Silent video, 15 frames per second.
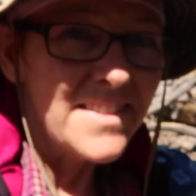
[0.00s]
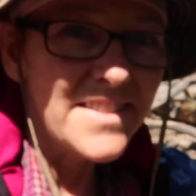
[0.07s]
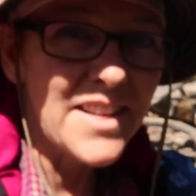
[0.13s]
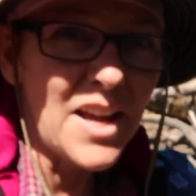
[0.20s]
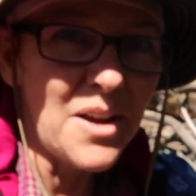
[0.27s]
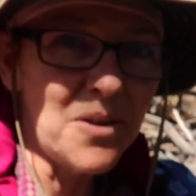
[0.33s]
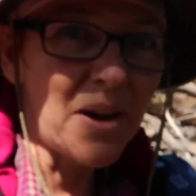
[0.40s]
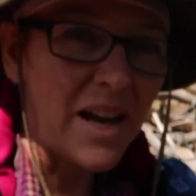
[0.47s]

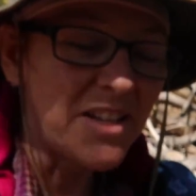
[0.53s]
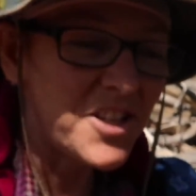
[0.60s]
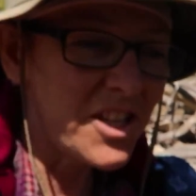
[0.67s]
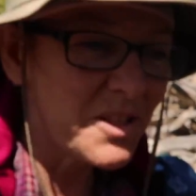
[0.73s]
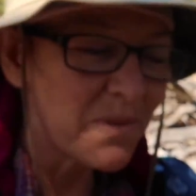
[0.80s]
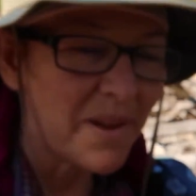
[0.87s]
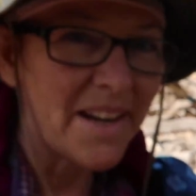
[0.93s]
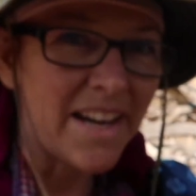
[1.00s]
So I
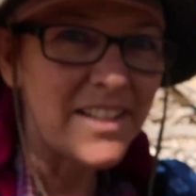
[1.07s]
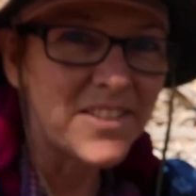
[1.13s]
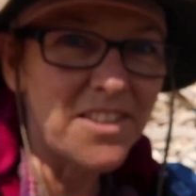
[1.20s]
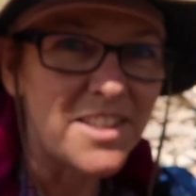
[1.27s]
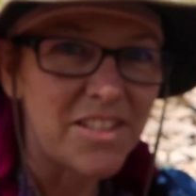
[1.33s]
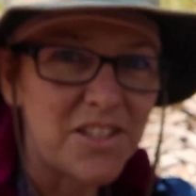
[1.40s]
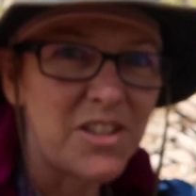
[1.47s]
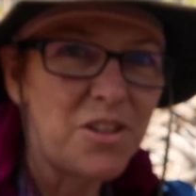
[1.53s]
just ran into
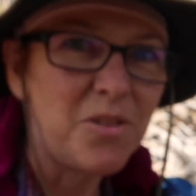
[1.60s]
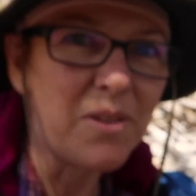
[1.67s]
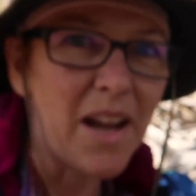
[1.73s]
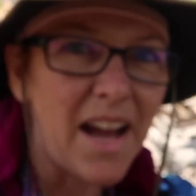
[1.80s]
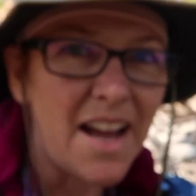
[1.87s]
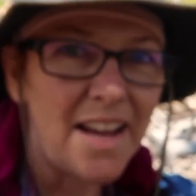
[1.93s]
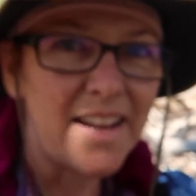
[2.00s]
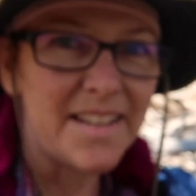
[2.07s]
these 2
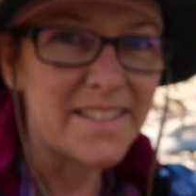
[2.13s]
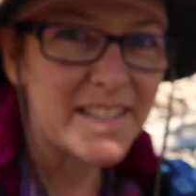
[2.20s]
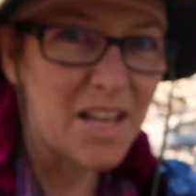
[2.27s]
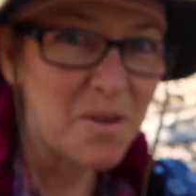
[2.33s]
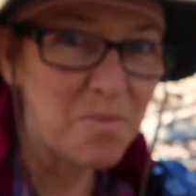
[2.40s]
guys,